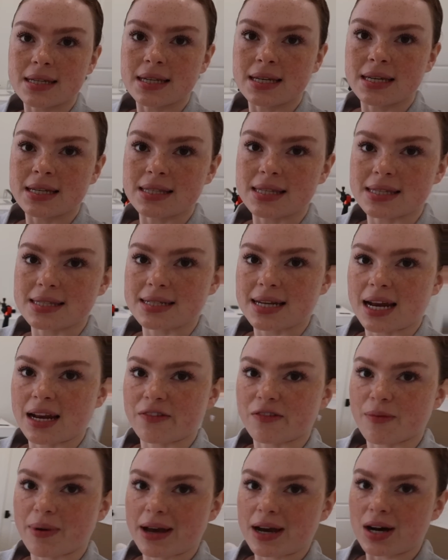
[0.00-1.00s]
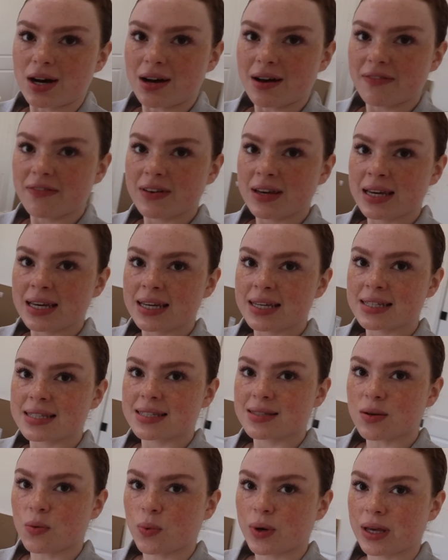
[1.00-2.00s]
is the state of my
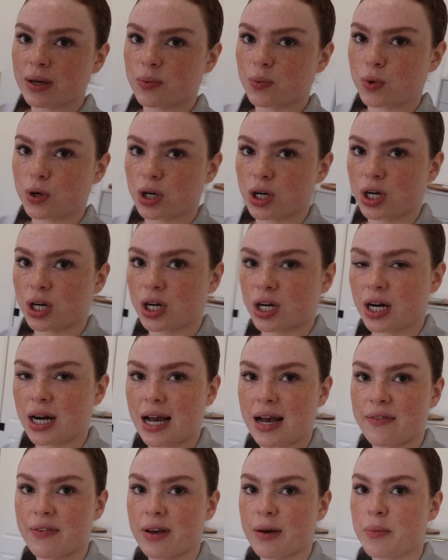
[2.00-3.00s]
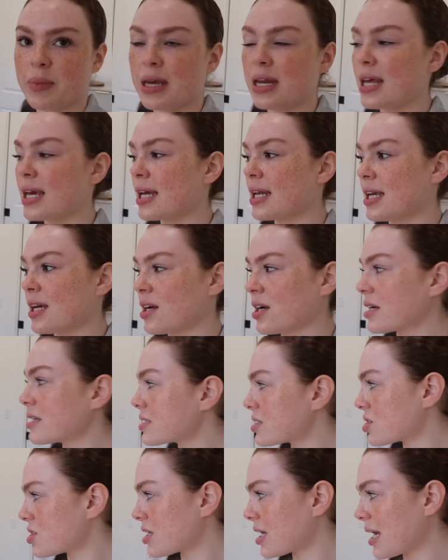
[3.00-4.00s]
office. We were having a meeting in here
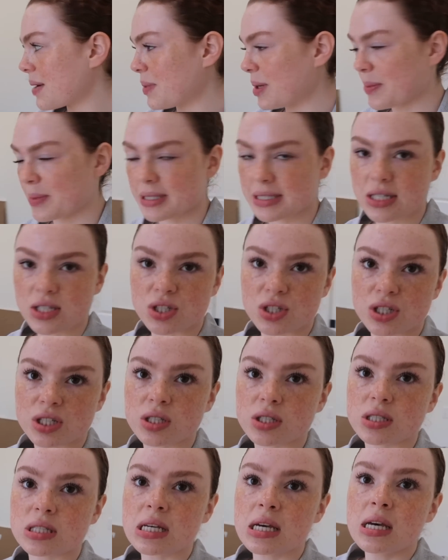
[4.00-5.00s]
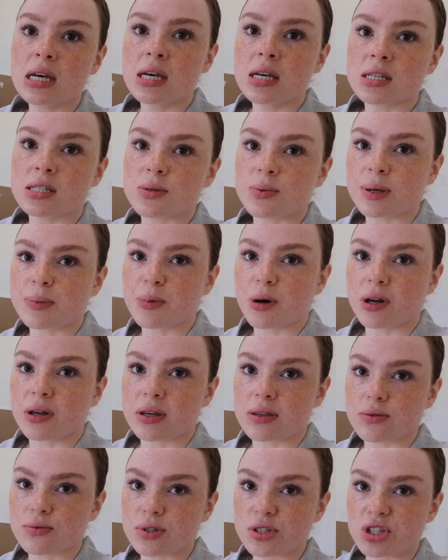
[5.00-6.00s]
yesterday, me and my sisters. So we brought
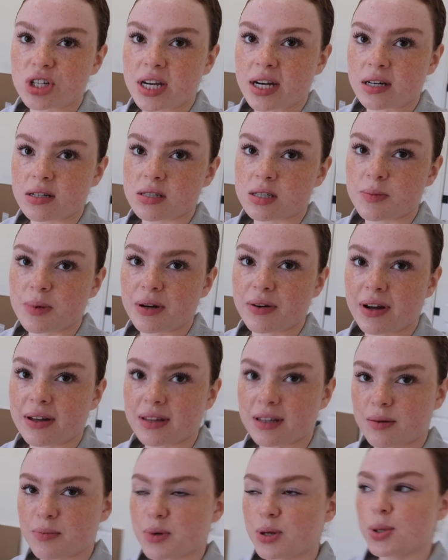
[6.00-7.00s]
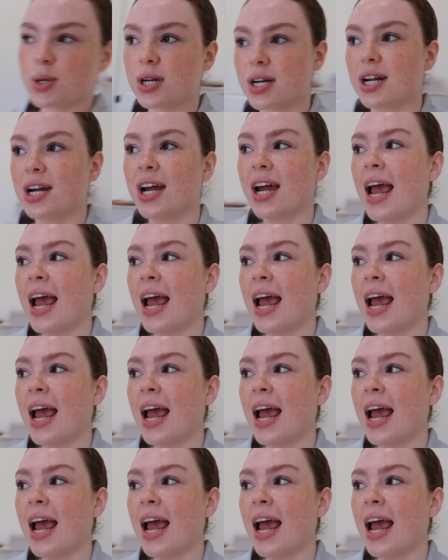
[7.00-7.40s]
like three chairs to be around the computer